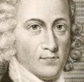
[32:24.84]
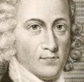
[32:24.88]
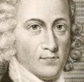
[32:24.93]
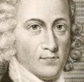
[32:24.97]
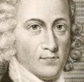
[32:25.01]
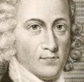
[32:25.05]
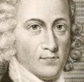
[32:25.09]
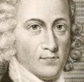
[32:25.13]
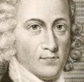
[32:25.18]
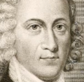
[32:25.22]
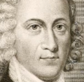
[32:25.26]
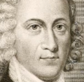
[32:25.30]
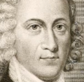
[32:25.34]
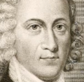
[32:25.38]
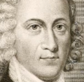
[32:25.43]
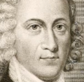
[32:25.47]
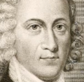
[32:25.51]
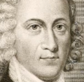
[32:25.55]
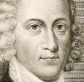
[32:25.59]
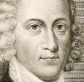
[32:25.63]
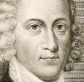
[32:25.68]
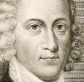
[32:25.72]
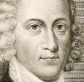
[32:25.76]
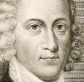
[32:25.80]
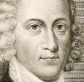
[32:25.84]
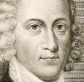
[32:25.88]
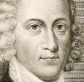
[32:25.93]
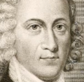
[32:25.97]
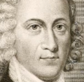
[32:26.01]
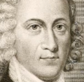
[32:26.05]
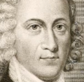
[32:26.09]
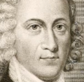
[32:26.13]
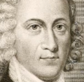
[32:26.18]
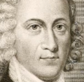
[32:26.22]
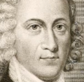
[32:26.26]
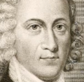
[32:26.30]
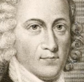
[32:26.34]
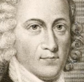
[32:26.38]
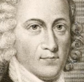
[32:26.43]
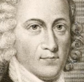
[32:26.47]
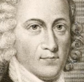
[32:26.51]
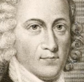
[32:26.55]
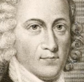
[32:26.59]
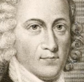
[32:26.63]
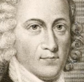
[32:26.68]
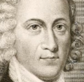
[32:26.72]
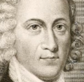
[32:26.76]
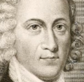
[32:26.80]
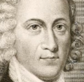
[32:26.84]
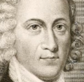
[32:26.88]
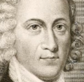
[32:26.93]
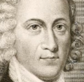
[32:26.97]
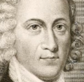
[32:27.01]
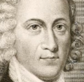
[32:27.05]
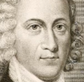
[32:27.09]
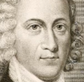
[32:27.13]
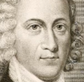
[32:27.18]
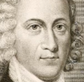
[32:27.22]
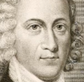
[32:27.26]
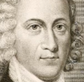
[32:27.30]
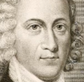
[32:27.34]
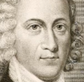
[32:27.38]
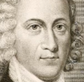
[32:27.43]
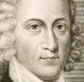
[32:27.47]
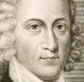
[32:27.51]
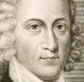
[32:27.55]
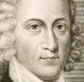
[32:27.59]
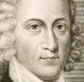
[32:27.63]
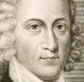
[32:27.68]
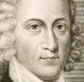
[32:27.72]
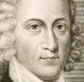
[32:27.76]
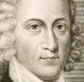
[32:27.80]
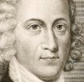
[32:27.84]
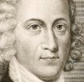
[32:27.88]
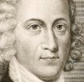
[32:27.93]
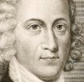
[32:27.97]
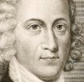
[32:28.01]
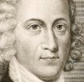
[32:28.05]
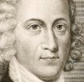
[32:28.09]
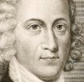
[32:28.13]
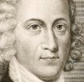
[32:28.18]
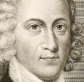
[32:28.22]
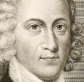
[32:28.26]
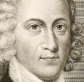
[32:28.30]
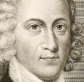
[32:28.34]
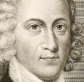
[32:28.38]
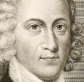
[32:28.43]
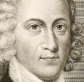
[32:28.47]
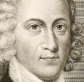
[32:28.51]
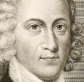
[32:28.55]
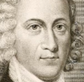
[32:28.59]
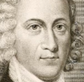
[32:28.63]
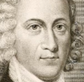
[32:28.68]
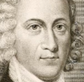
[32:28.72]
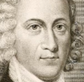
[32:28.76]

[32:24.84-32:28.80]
(no lip movement)